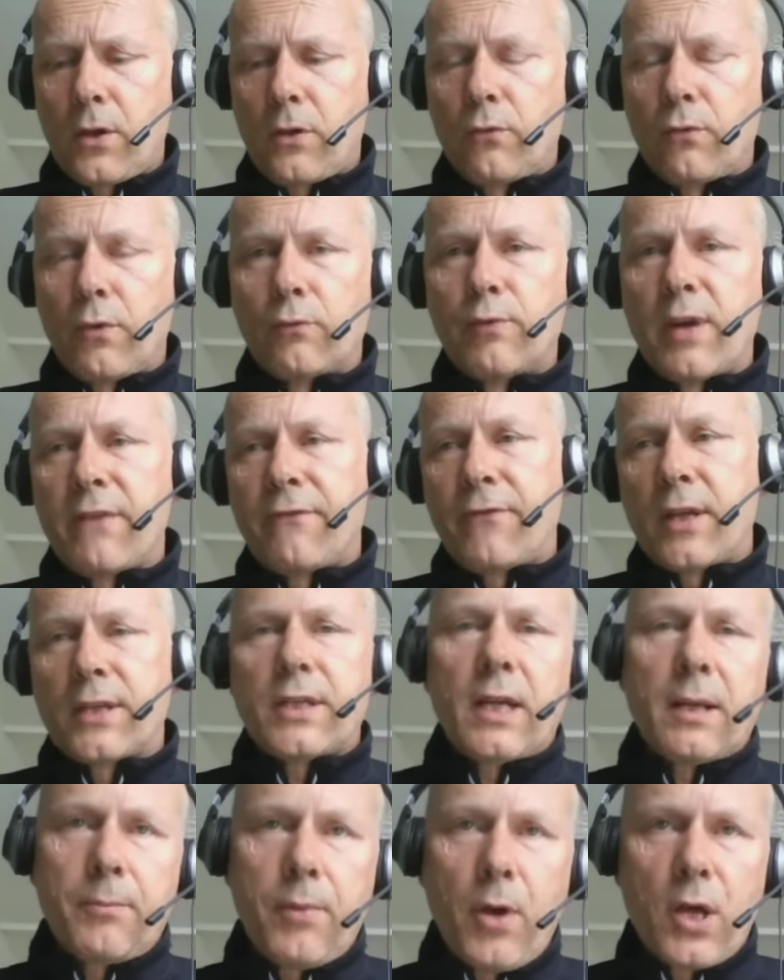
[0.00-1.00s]

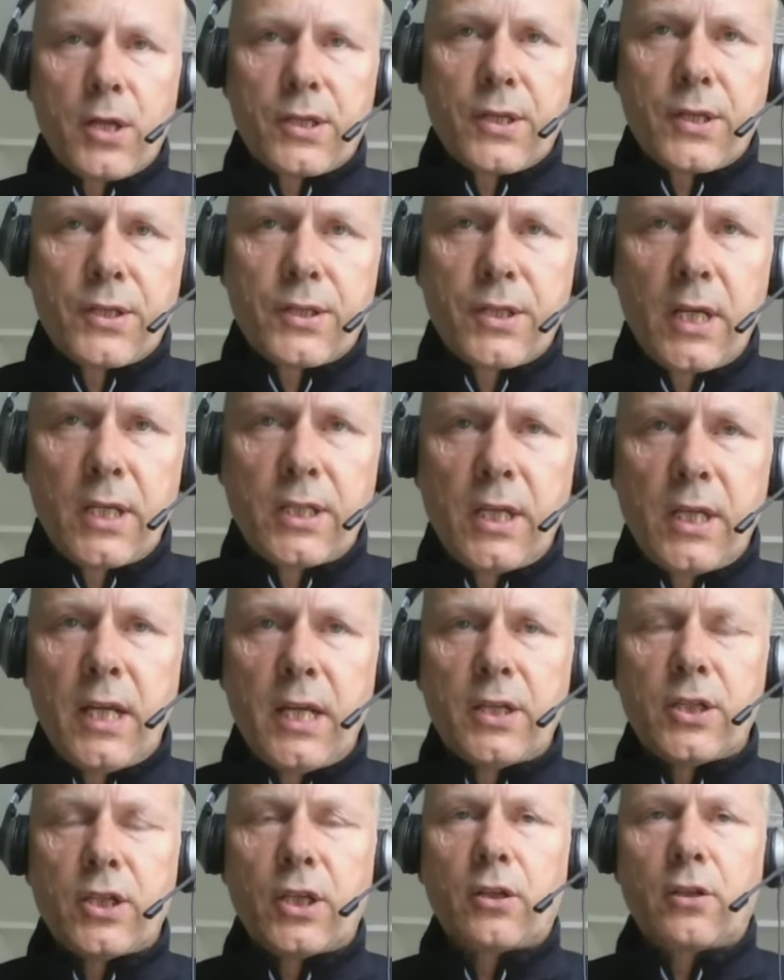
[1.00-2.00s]
refitting parts of the
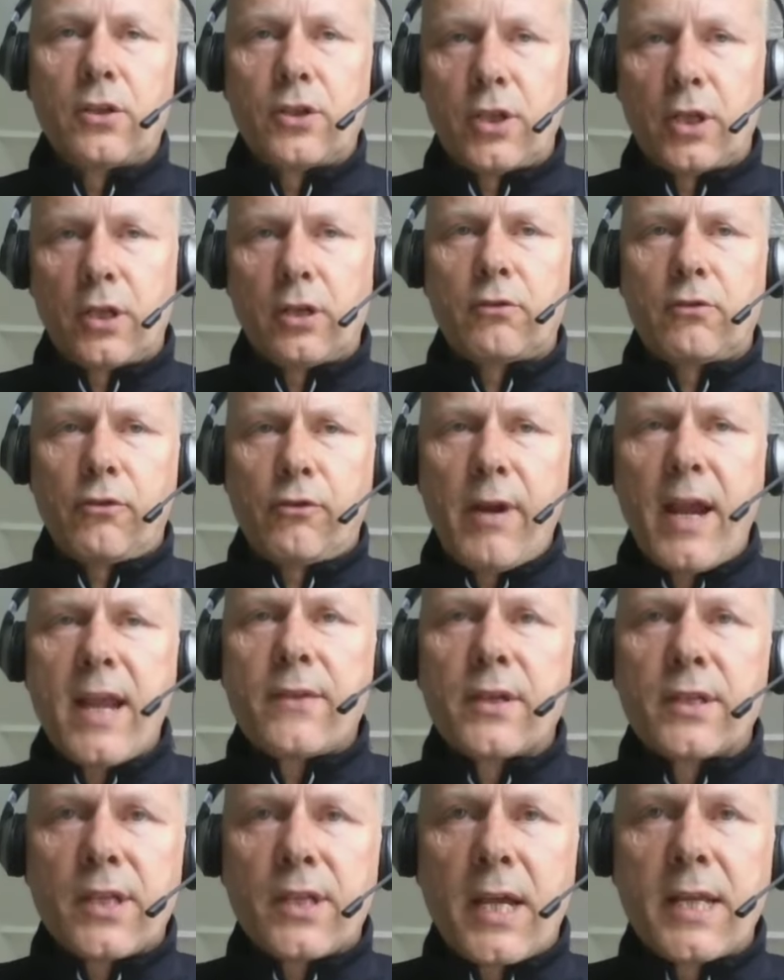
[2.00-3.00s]
city to
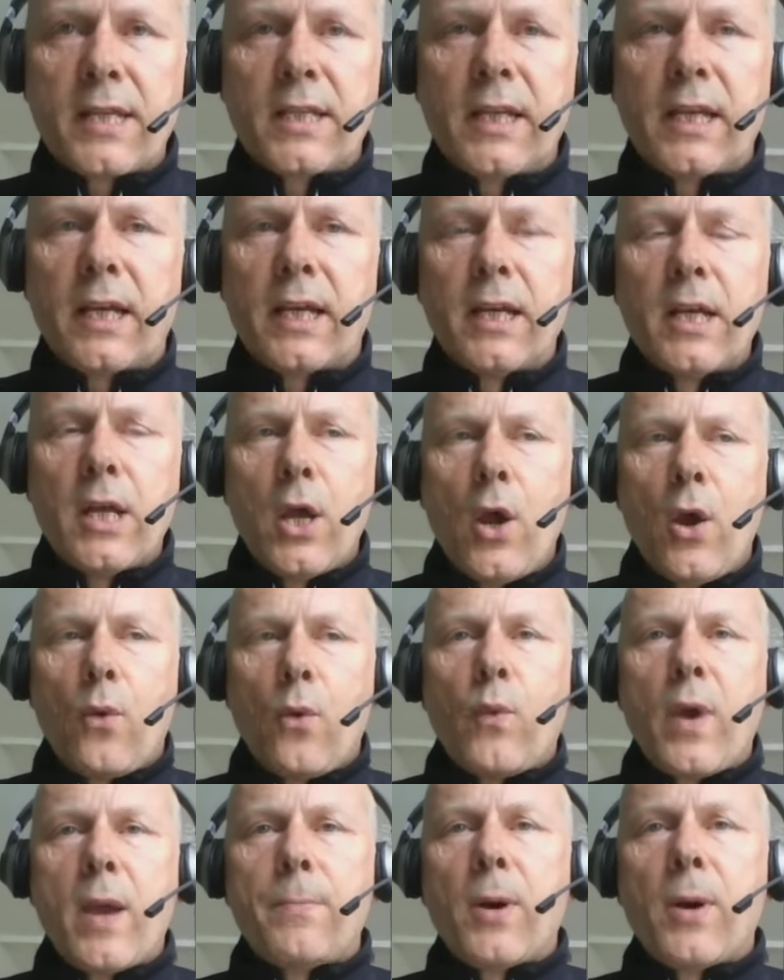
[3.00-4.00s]
create this idea
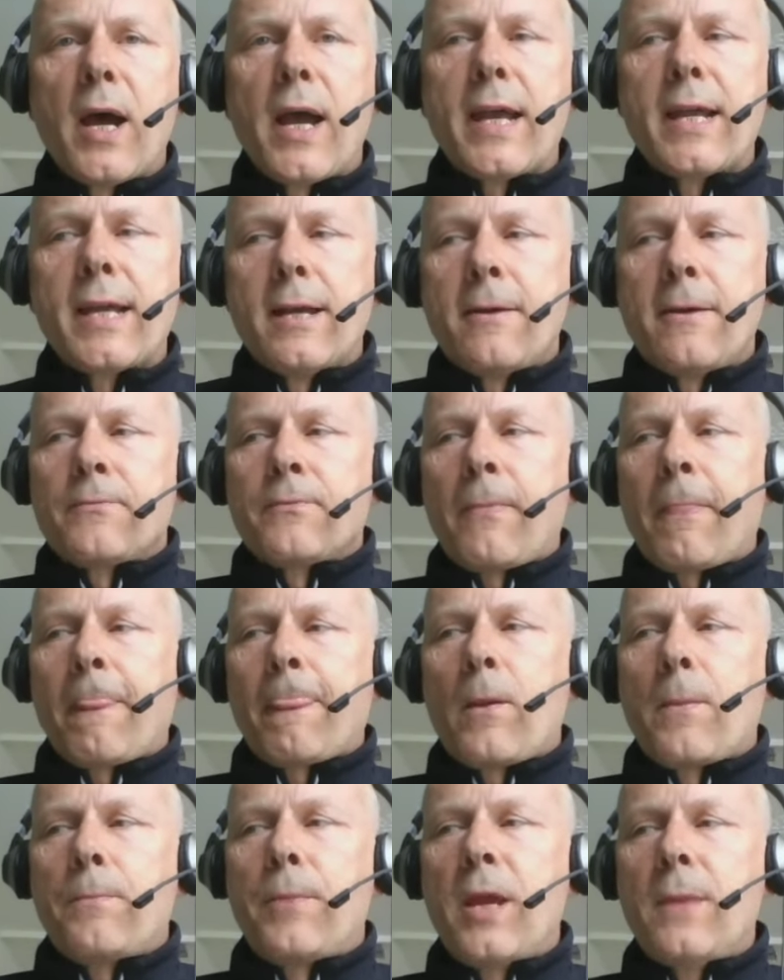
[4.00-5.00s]
whereby
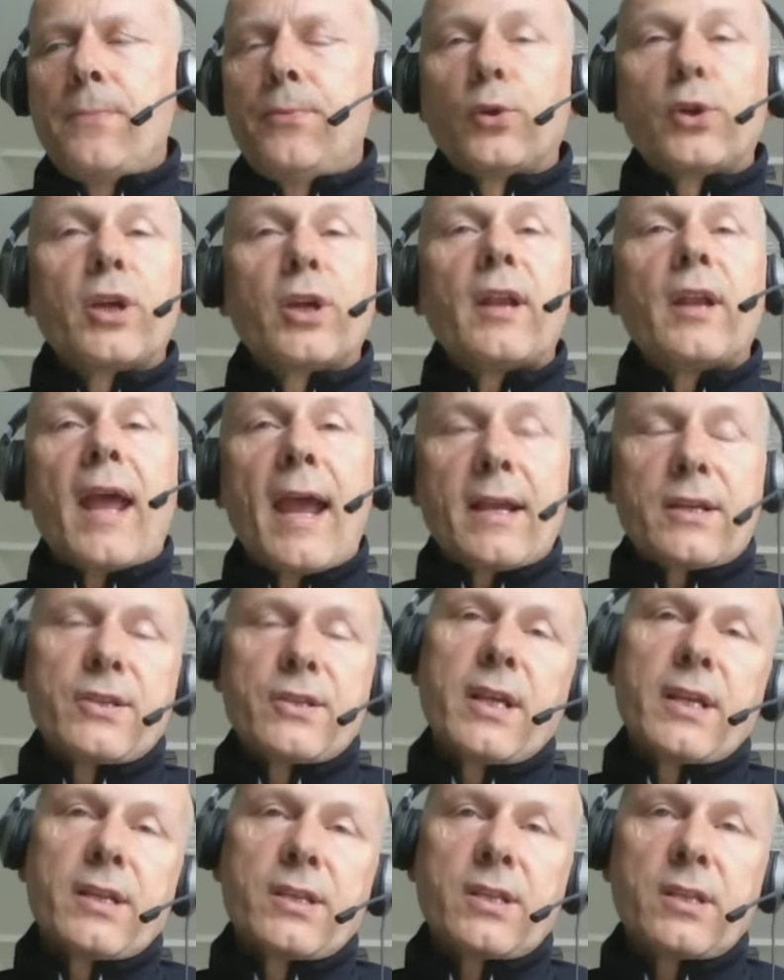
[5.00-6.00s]
people can
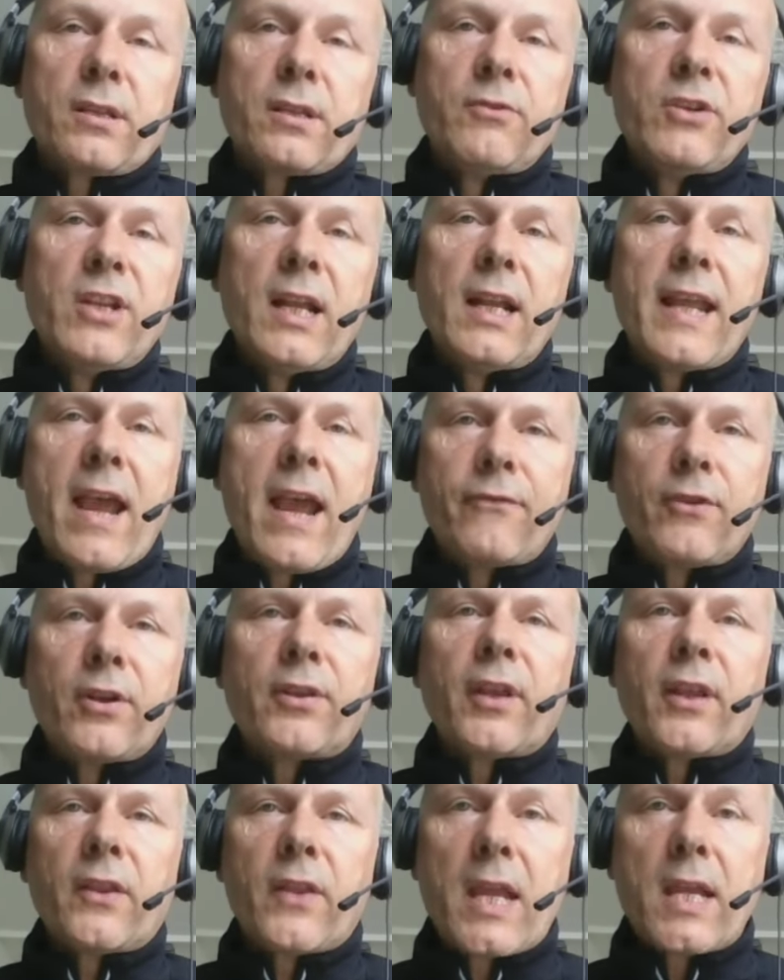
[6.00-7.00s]
access nearly
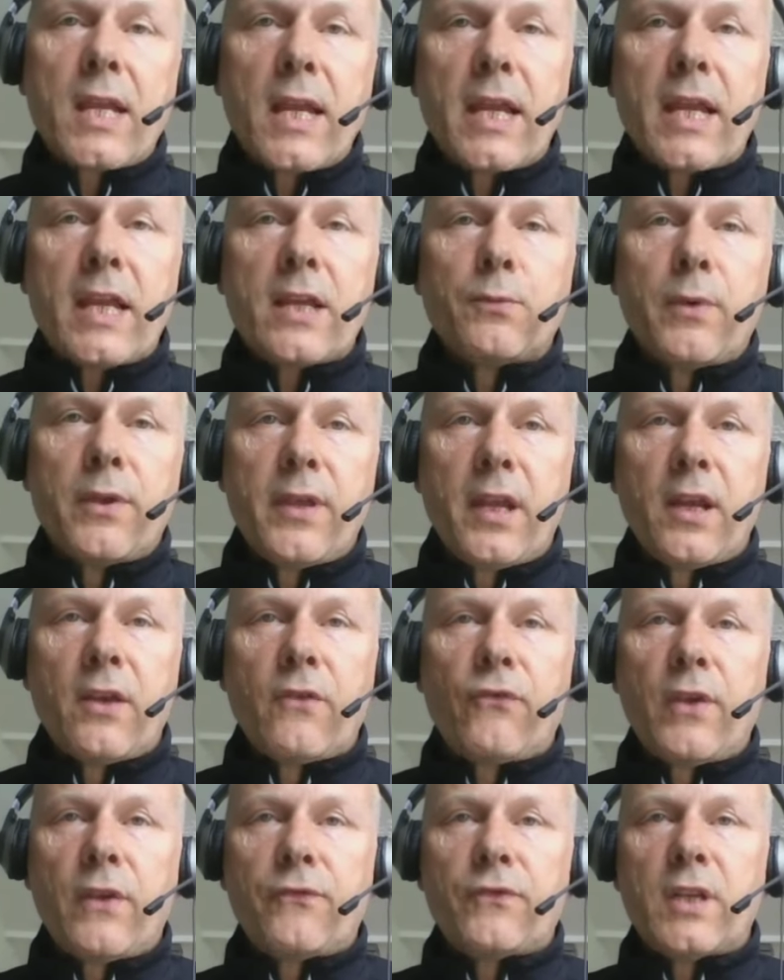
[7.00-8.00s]
everything they need within a
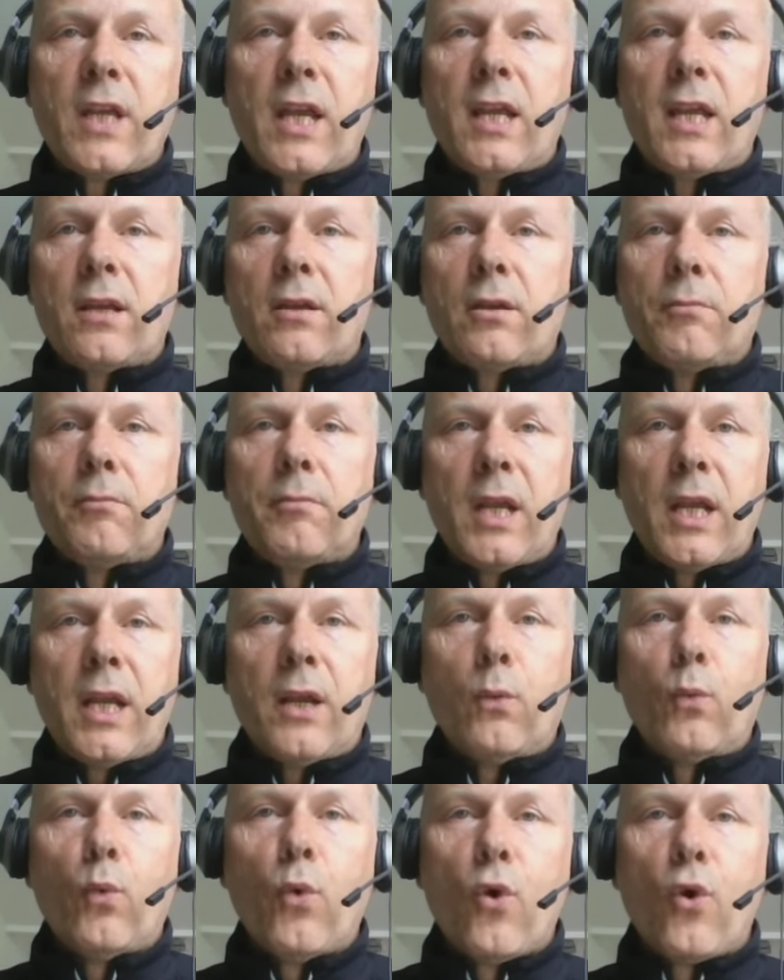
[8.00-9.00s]

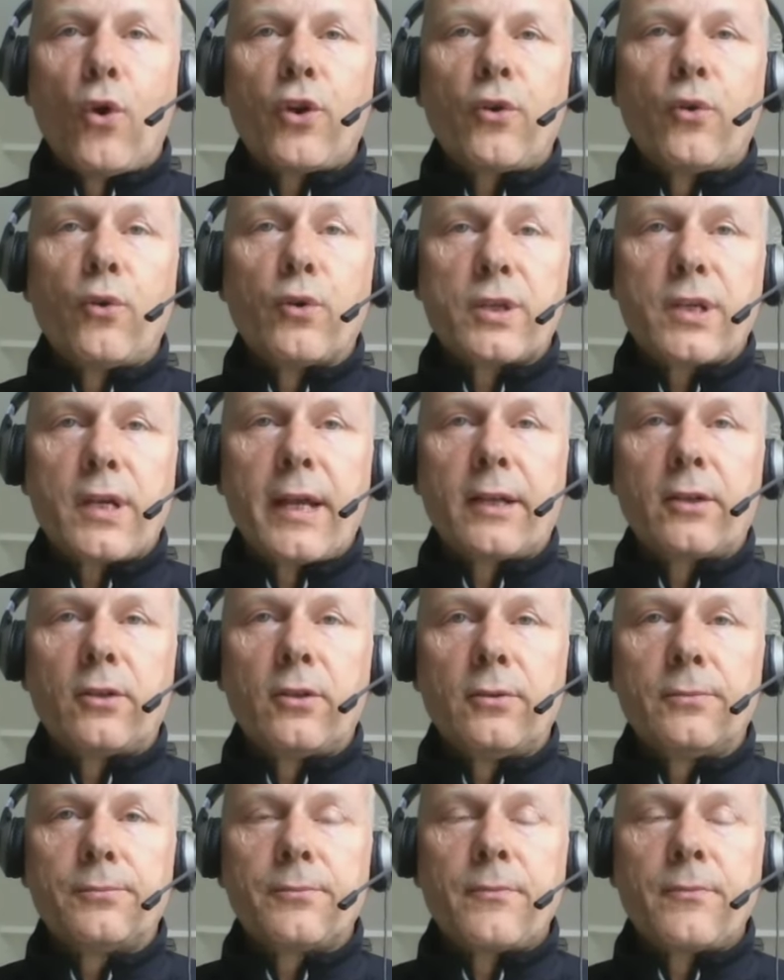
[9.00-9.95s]
15-minute walk or cycle.